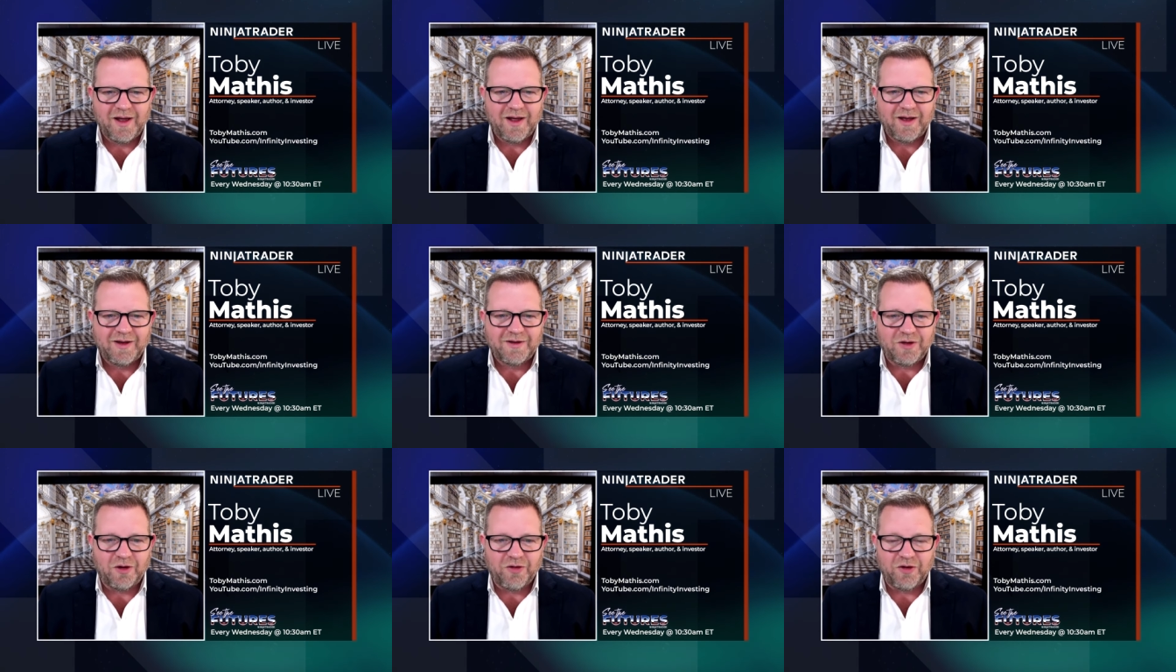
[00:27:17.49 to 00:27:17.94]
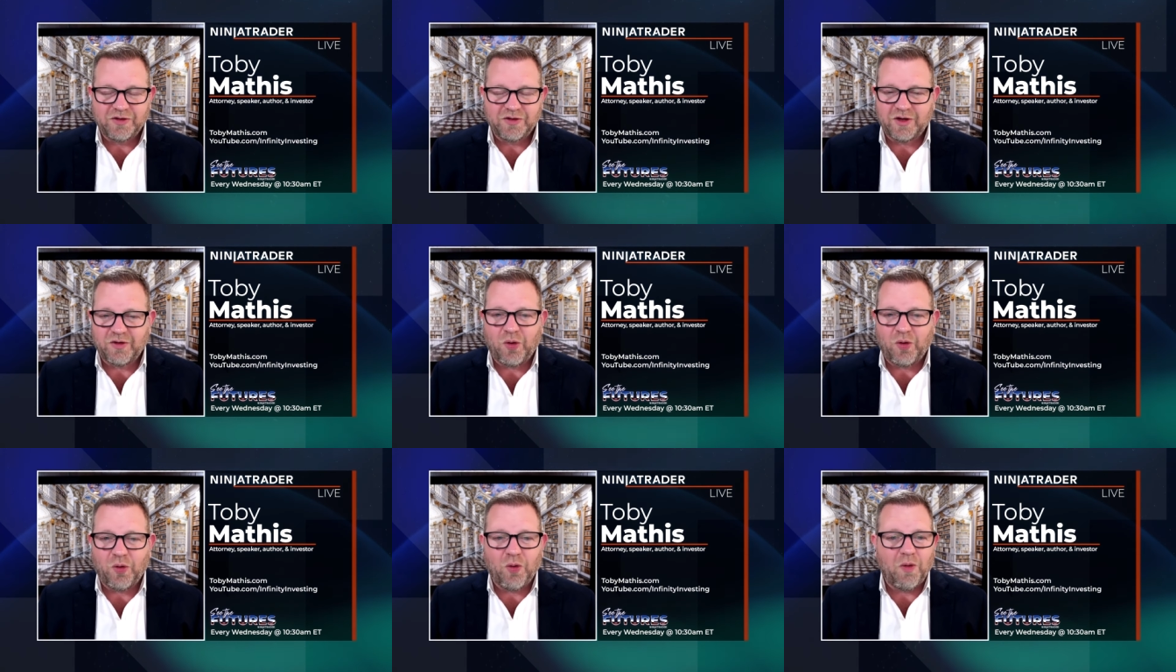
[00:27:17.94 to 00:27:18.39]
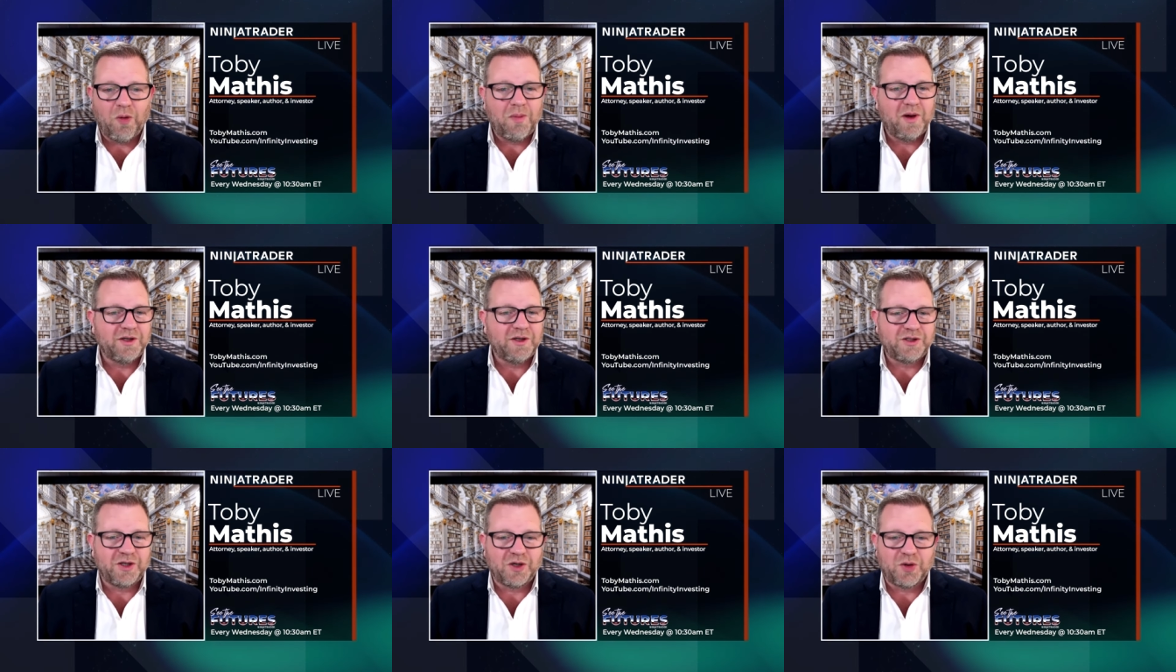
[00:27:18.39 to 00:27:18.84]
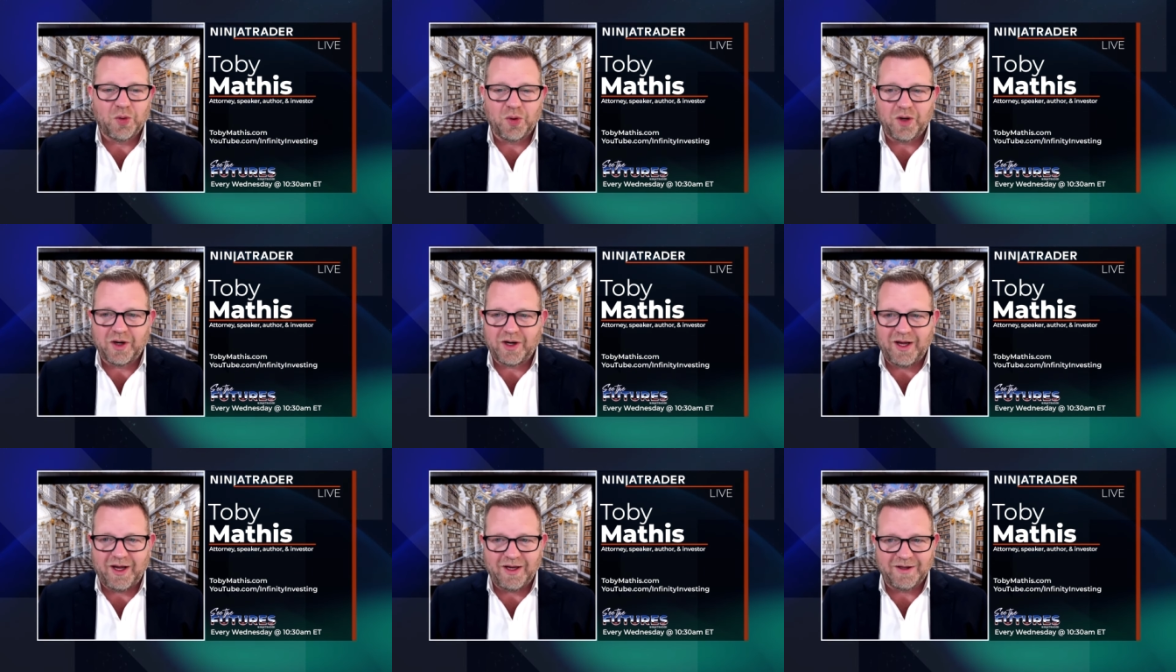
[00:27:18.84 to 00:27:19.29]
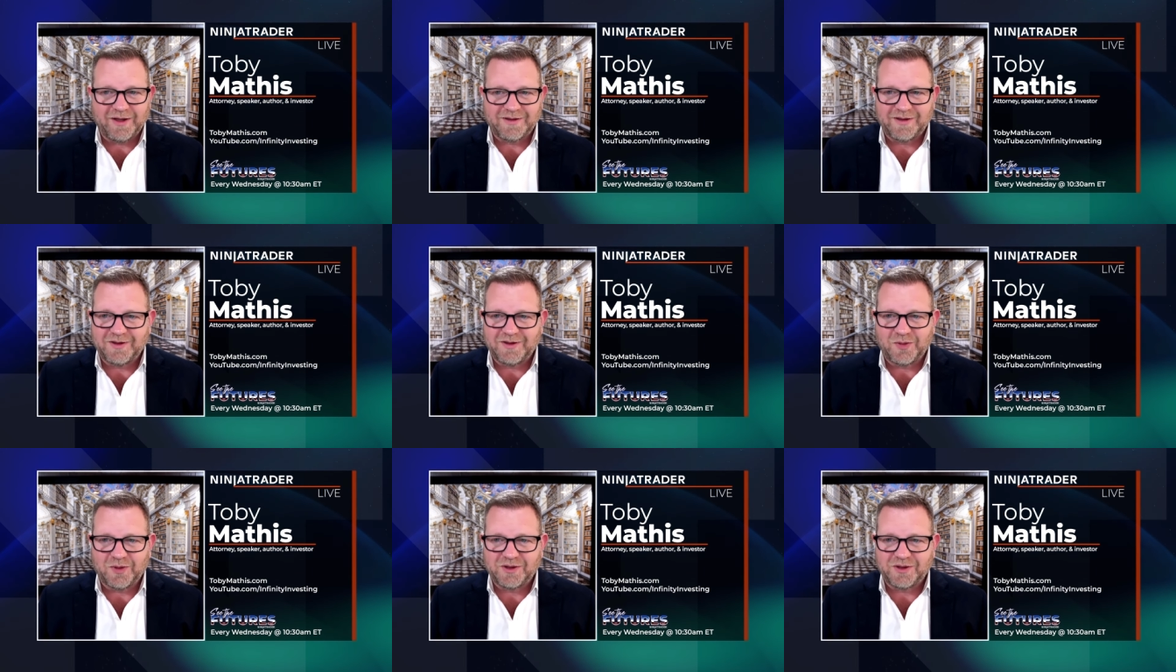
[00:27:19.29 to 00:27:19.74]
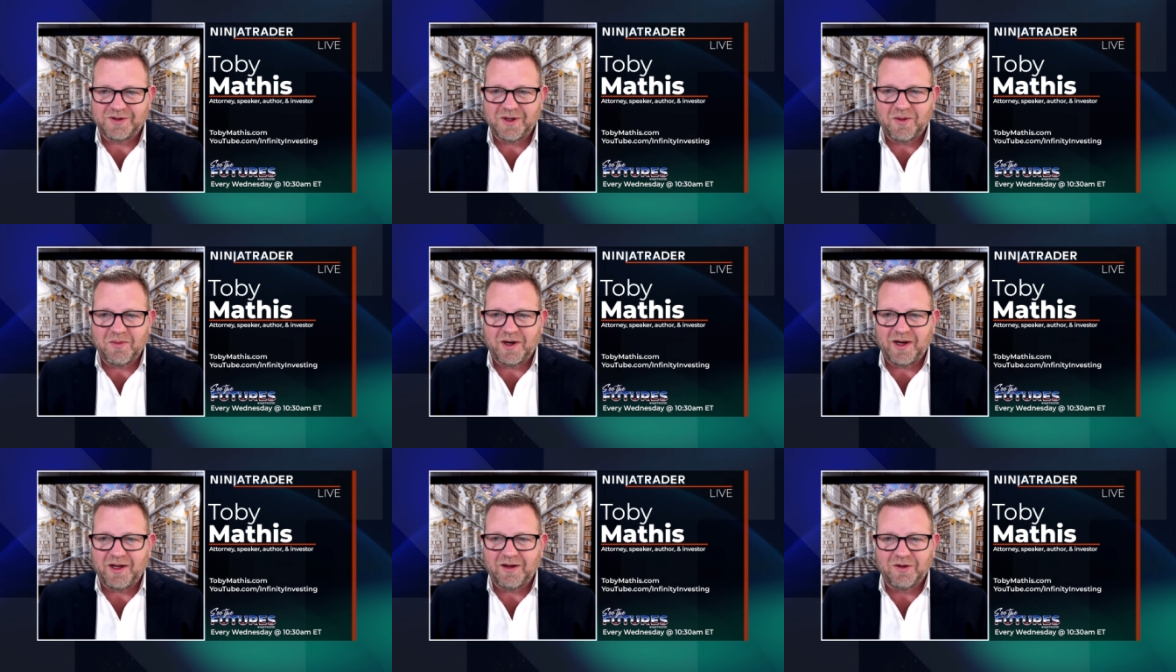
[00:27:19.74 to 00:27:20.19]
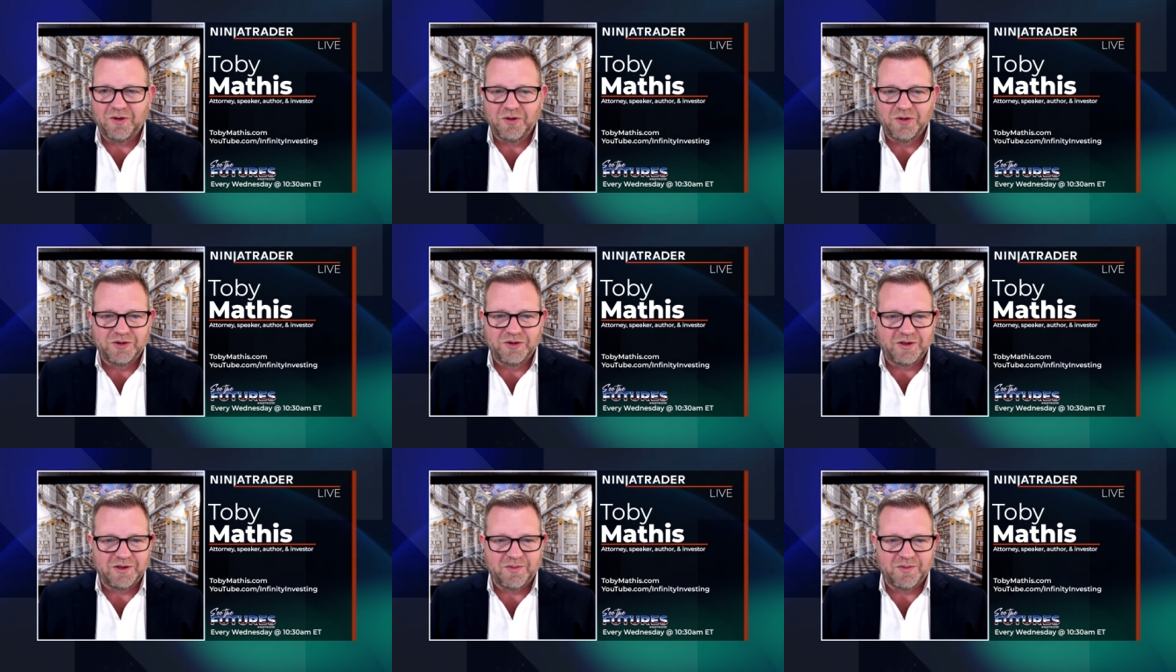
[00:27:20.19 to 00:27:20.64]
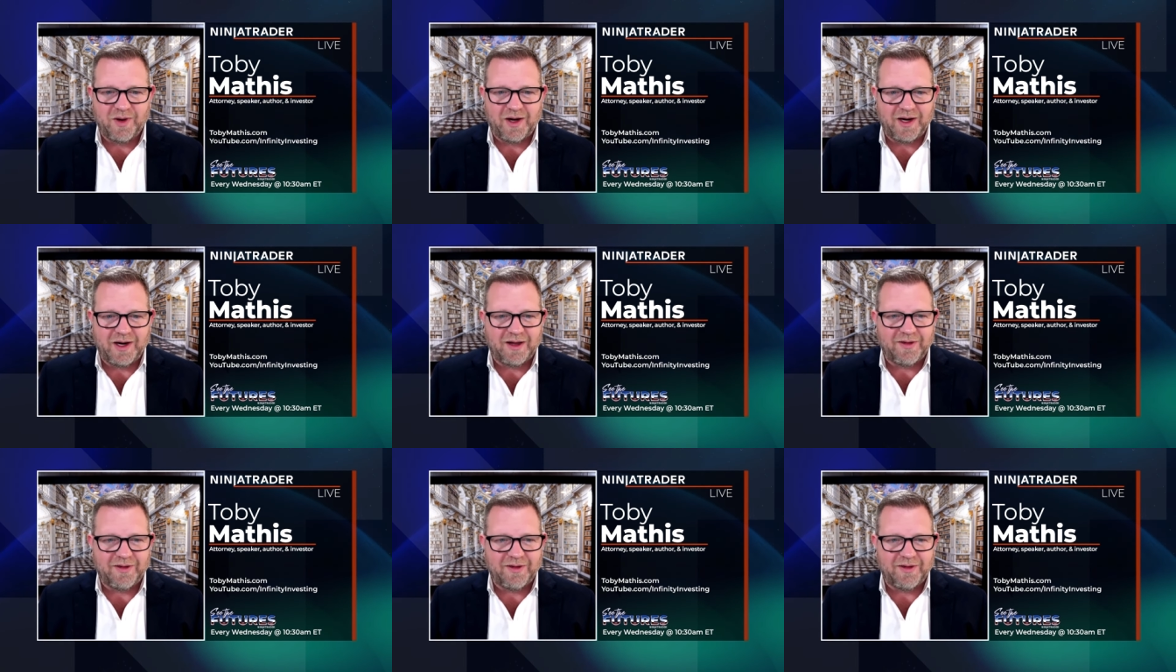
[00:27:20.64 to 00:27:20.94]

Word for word: So there's a whole bunch of court cases where somebody loses money.